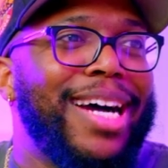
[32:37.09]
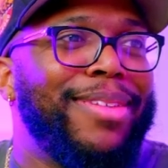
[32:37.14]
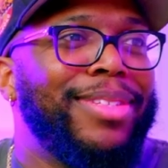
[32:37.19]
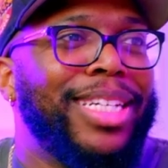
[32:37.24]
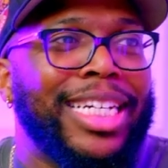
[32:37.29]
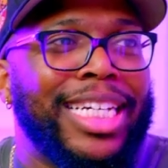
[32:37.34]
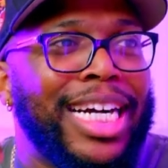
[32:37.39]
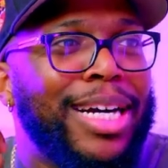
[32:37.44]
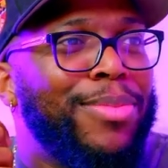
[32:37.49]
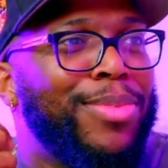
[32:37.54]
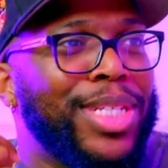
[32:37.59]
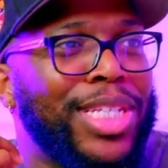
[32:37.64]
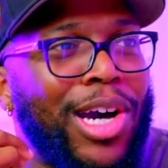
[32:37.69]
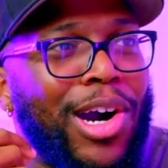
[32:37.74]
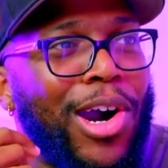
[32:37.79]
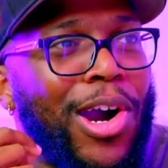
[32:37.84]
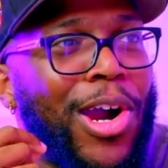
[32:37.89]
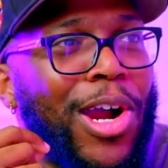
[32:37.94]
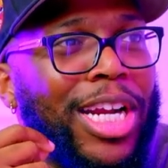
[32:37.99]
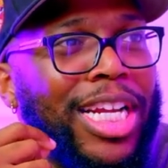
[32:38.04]
the gum was
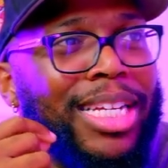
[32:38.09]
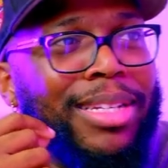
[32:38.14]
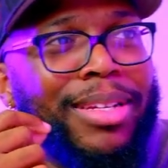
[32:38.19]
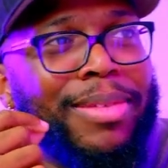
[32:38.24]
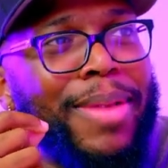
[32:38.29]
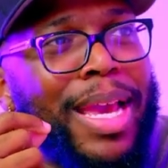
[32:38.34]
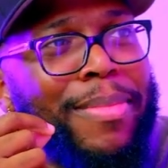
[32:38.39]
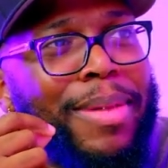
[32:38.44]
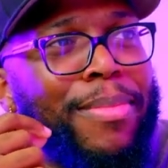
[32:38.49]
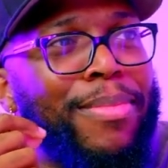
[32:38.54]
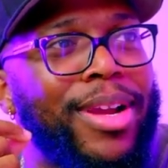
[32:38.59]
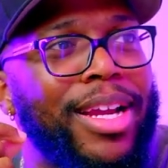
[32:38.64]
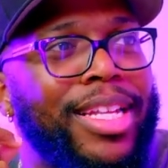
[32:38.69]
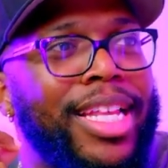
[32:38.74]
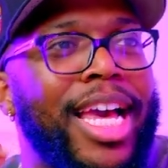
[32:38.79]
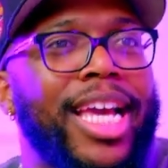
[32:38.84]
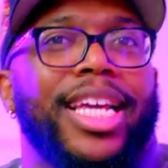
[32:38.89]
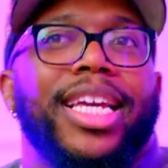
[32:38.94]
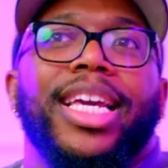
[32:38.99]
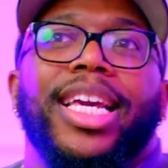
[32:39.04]
hard and it made my breath
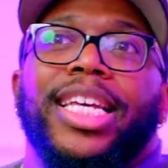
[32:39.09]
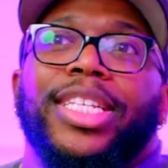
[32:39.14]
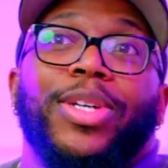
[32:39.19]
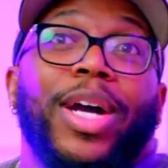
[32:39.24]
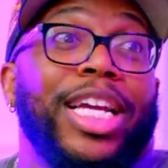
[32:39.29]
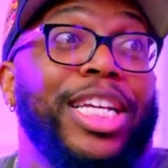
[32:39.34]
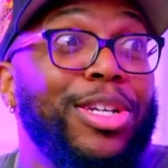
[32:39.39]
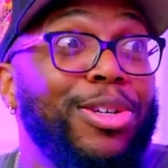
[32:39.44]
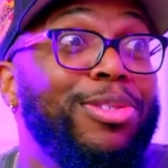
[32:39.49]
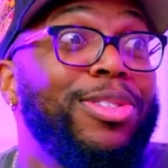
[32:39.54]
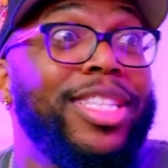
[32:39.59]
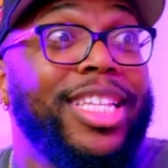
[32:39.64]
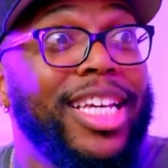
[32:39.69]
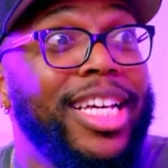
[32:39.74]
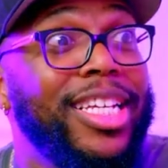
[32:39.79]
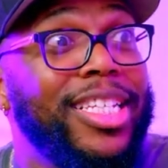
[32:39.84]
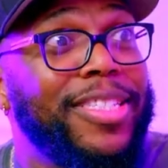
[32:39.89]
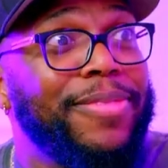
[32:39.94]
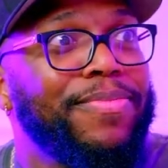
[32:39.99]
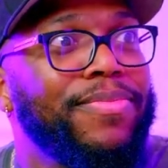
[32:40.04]
like, so I use
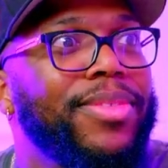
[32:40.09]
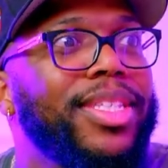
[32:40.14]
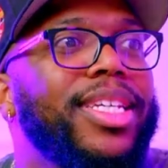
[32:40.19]
this,